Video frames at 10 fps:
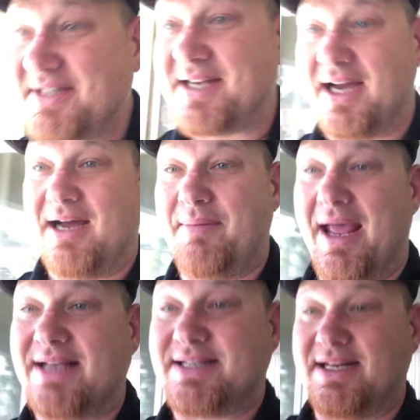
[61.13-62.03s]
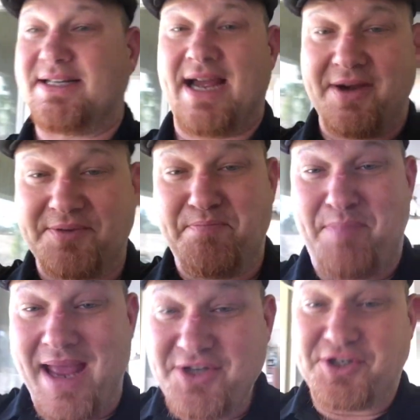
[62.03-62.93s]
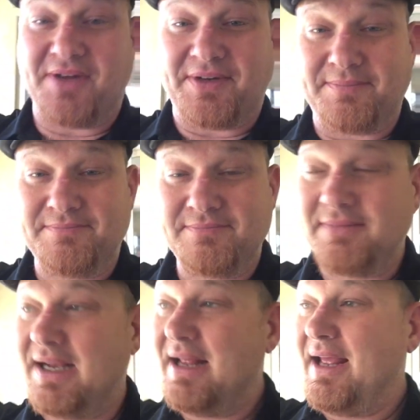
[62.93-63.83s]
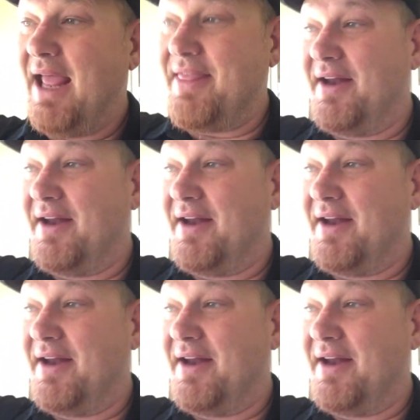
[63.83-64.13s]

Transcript: tub has an entire bench of them, and